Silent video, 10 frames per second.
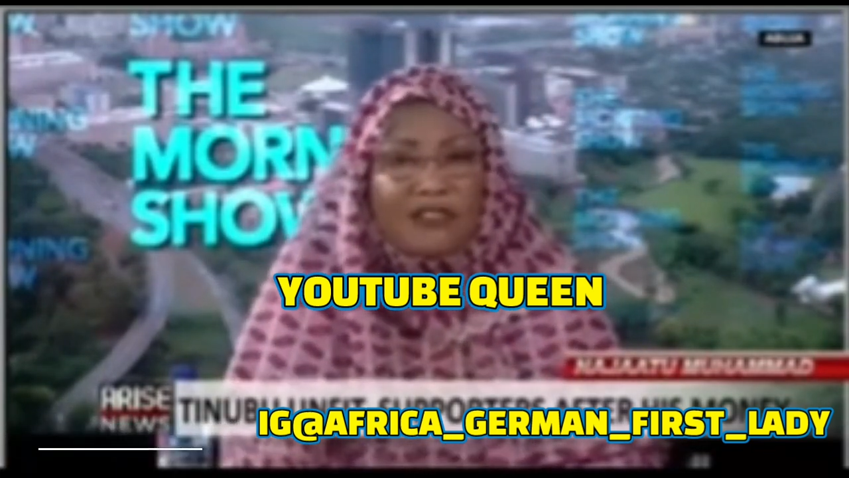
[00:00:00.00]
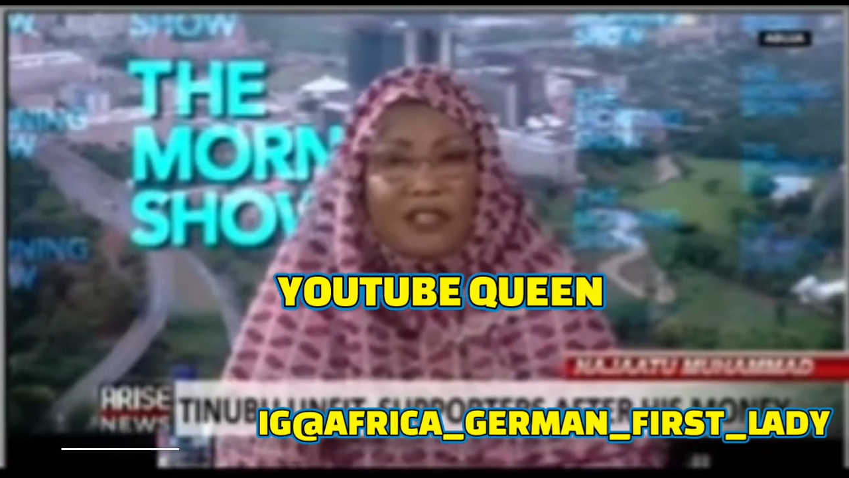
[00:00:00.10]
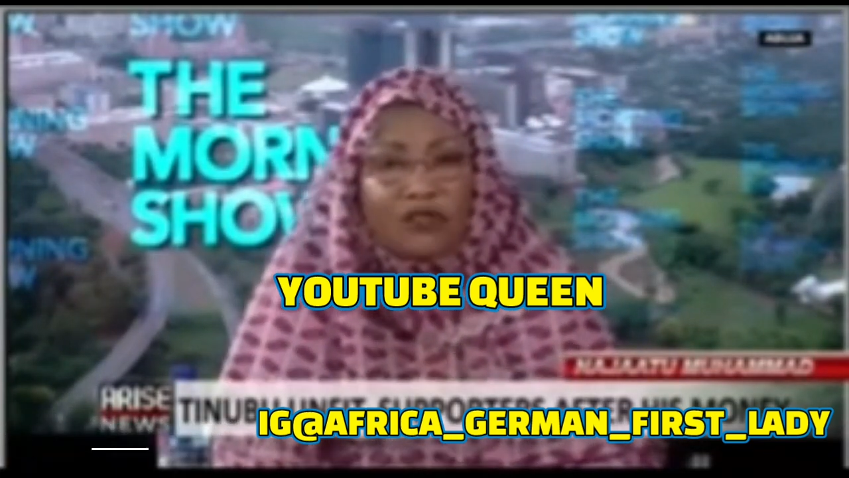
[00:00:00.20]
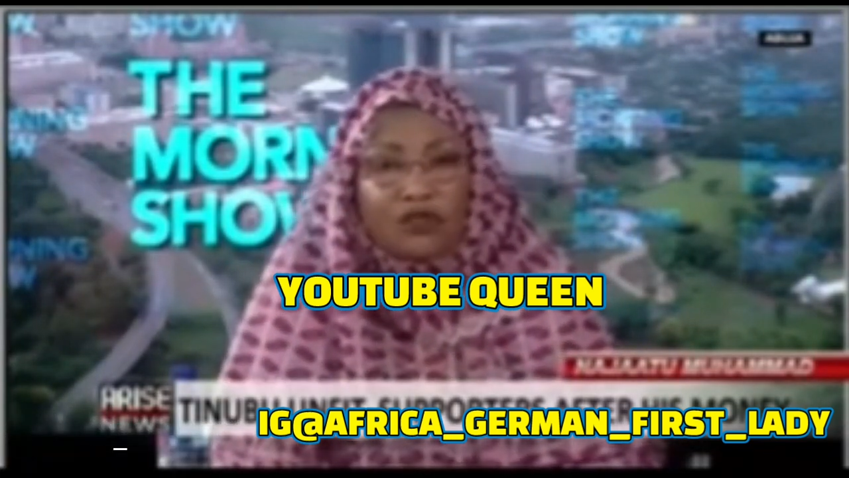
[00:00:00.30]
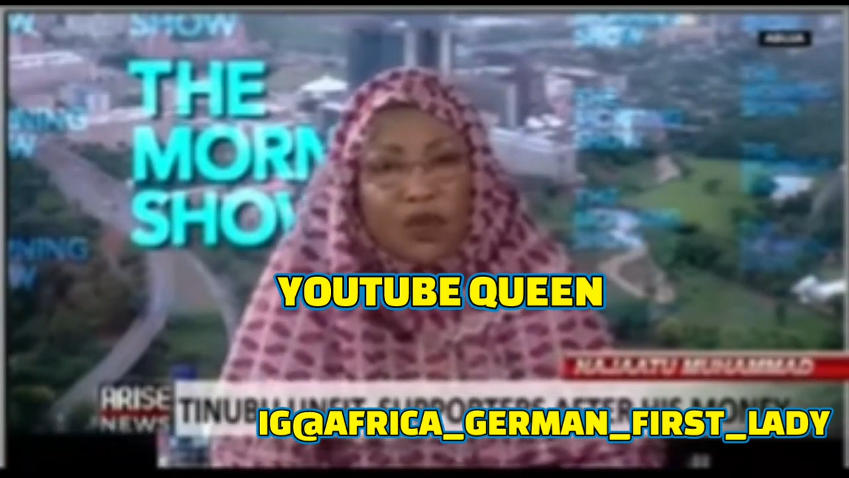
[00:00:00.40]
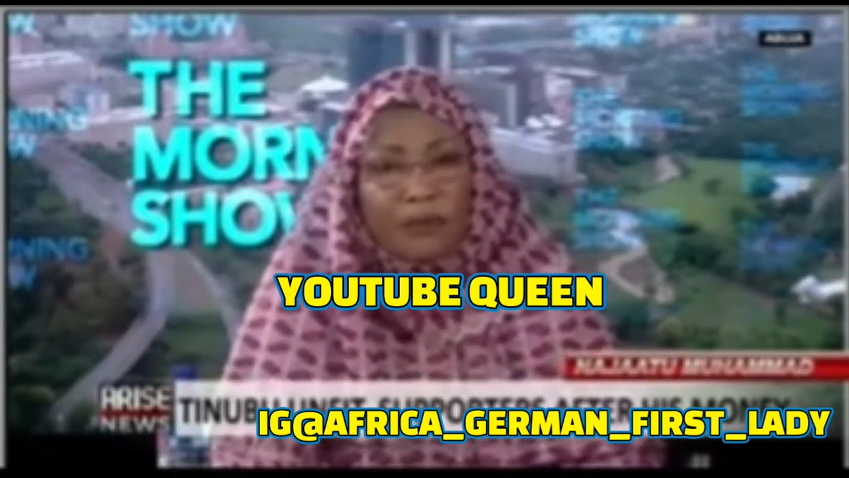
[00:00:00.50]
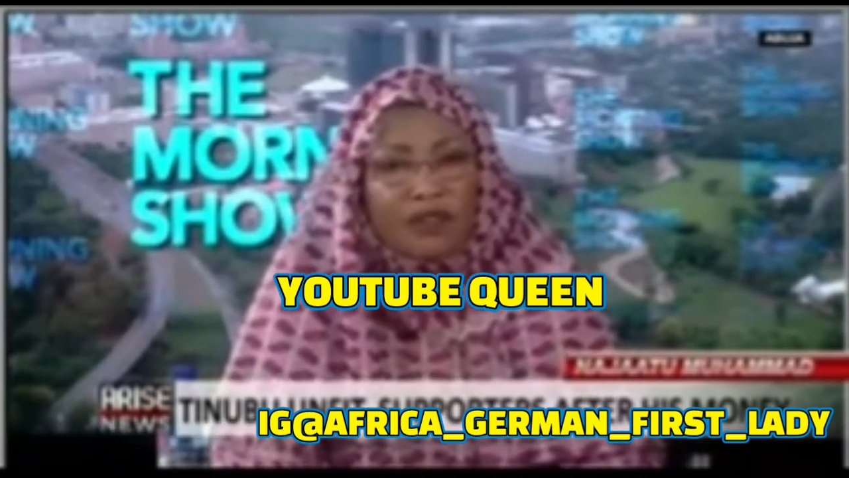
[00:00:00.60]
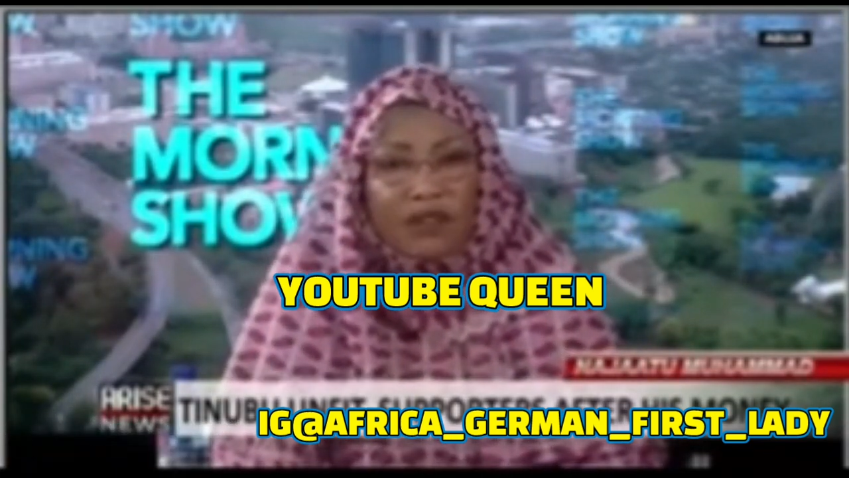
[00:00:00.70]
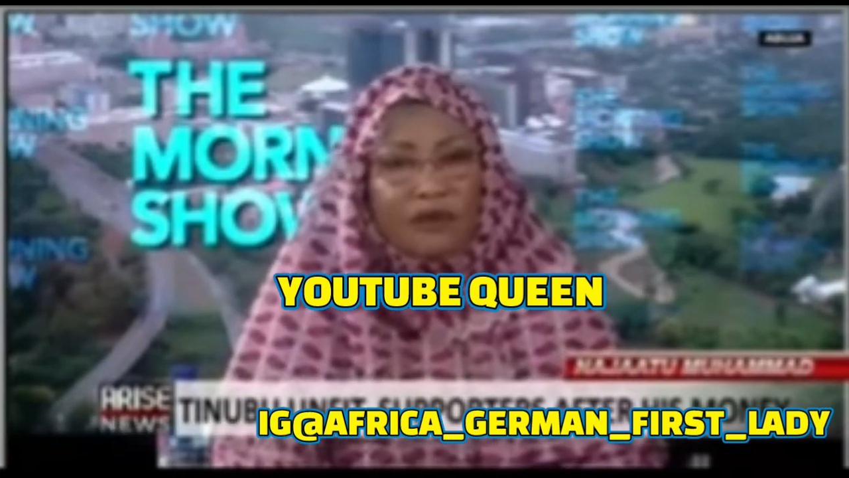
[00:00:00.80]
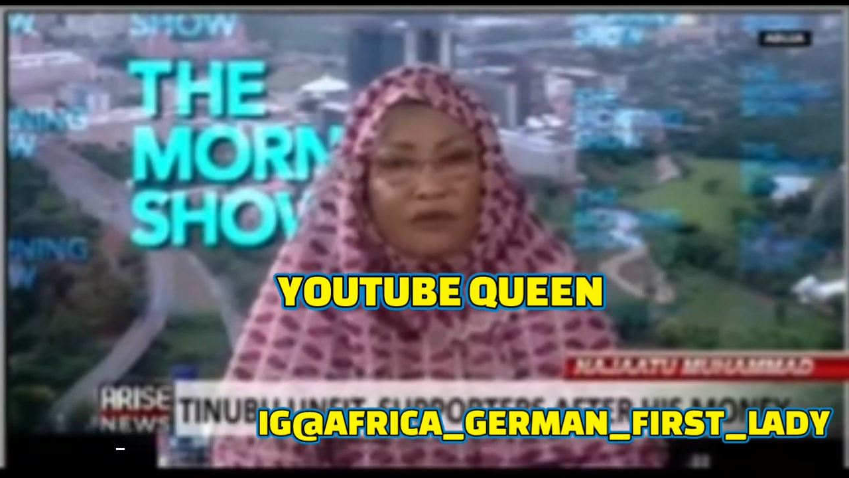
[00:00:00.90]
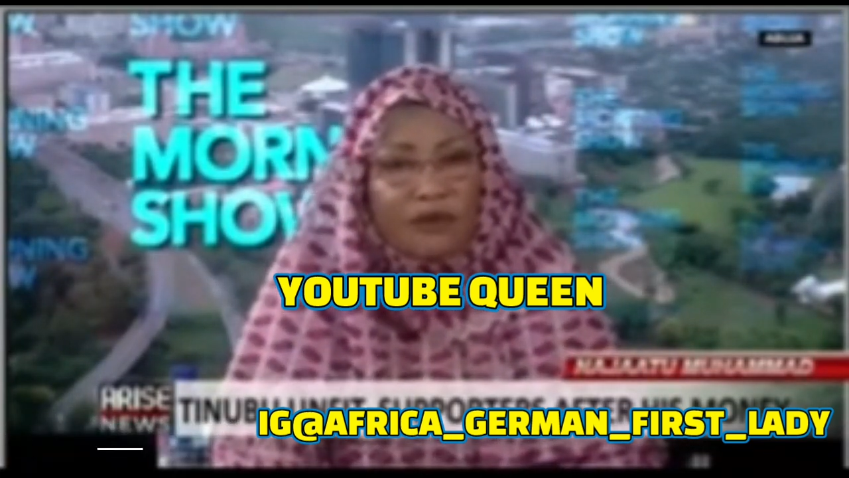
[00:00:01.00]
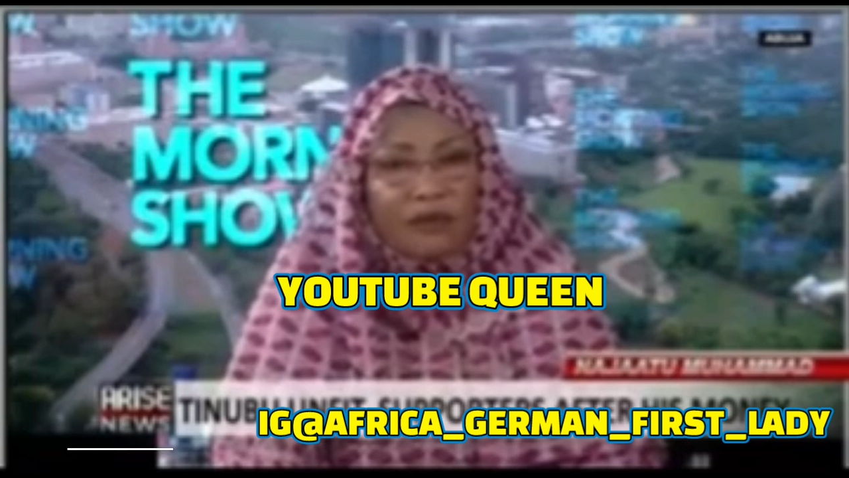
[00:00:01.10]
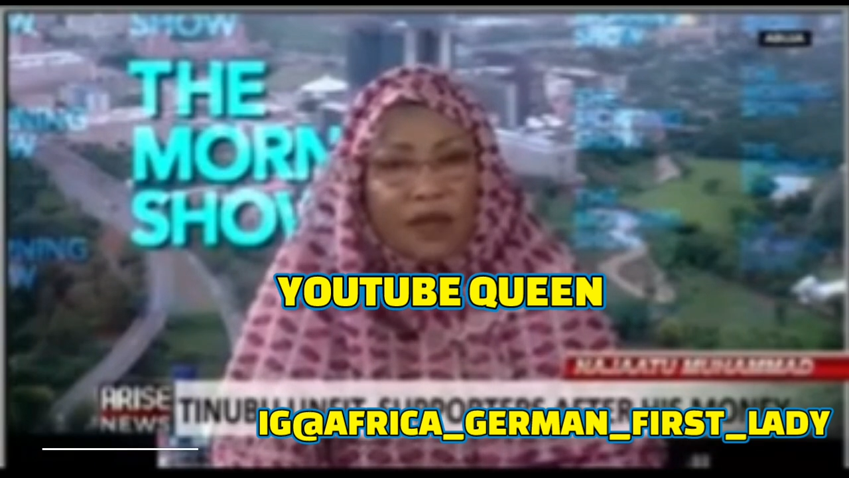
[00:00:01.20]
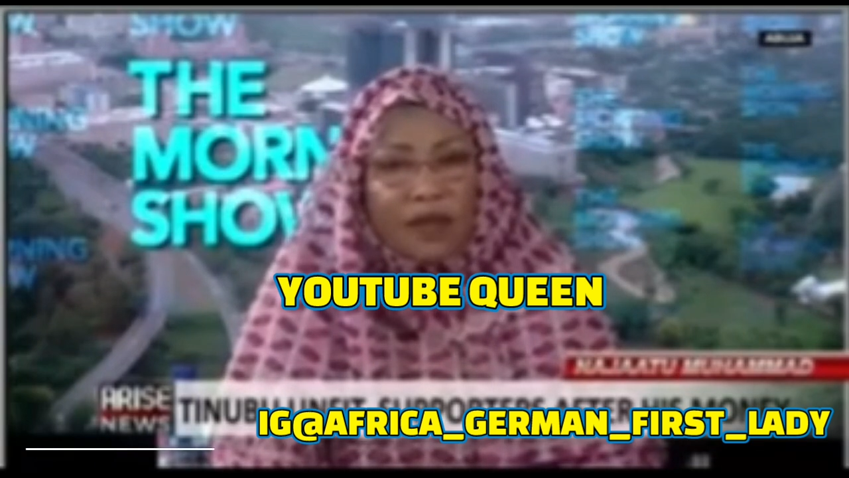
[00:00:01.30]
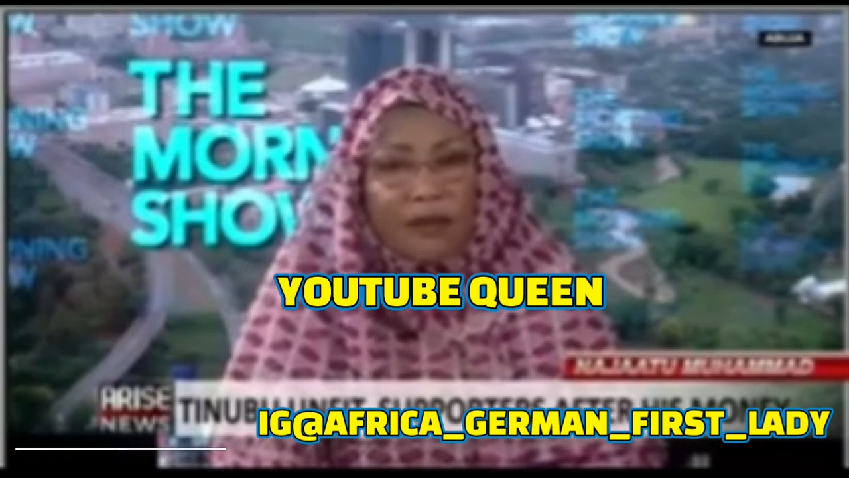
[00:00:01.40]
each to himself.
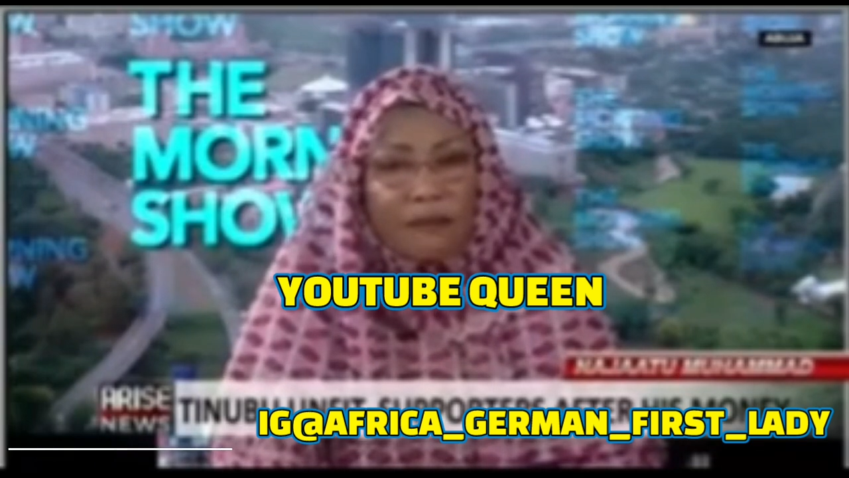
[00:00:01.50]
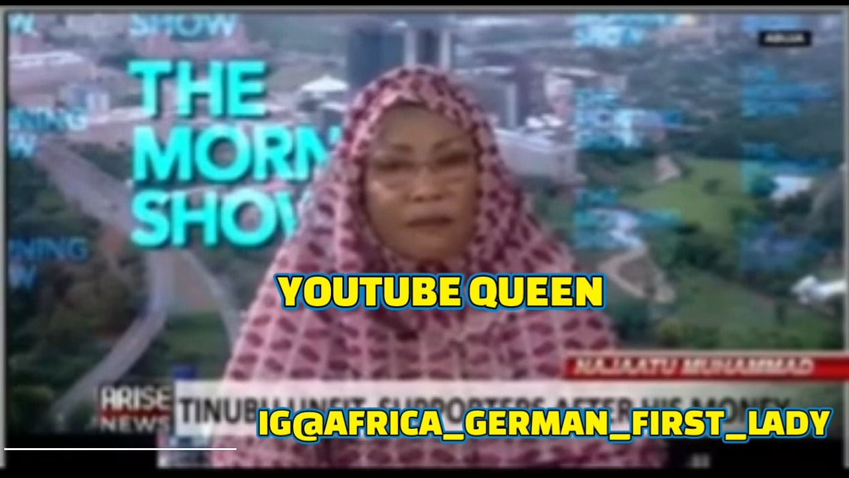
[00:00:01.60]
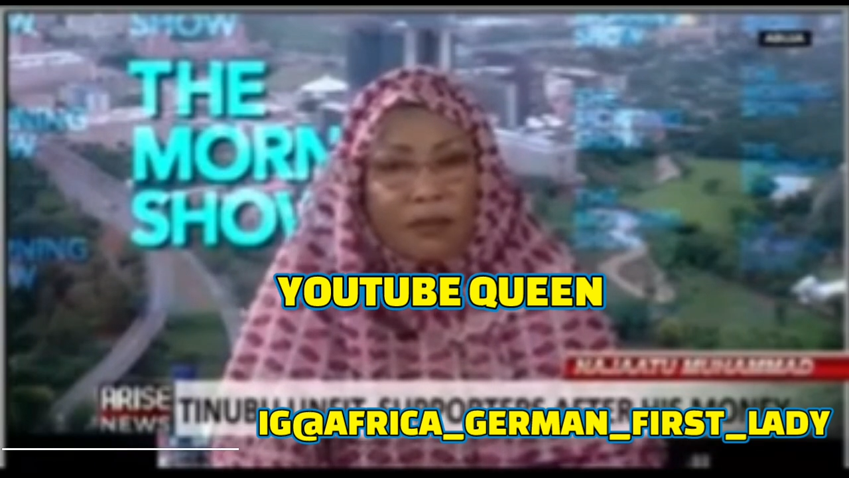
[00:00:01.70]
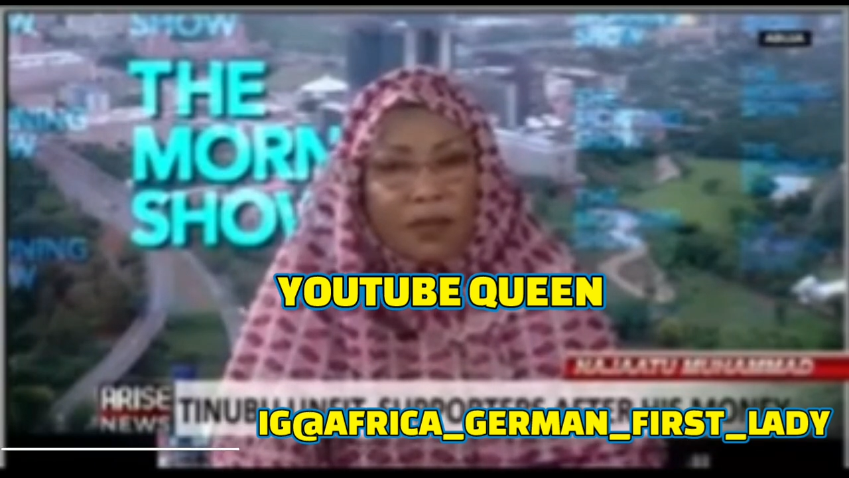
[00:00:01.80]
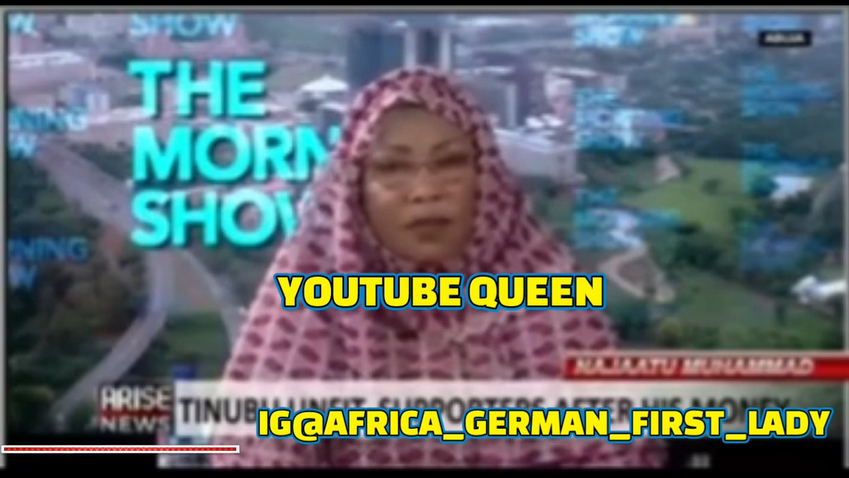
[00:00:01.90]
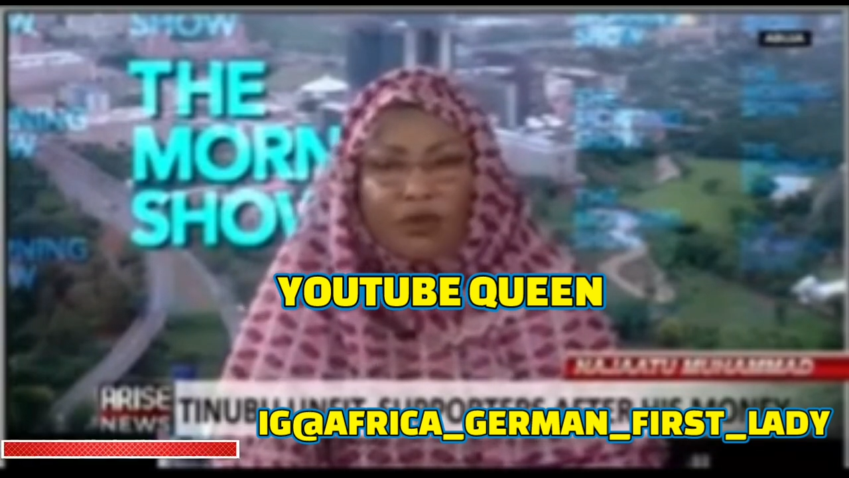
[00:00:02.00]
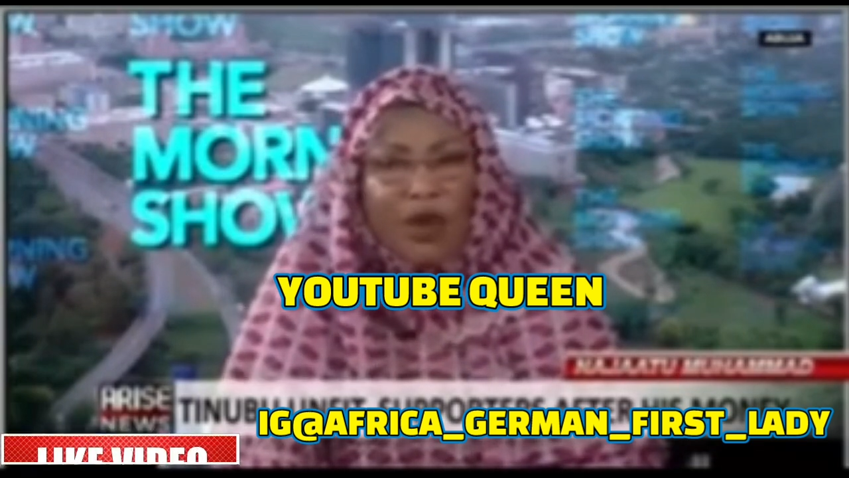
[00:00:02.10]
So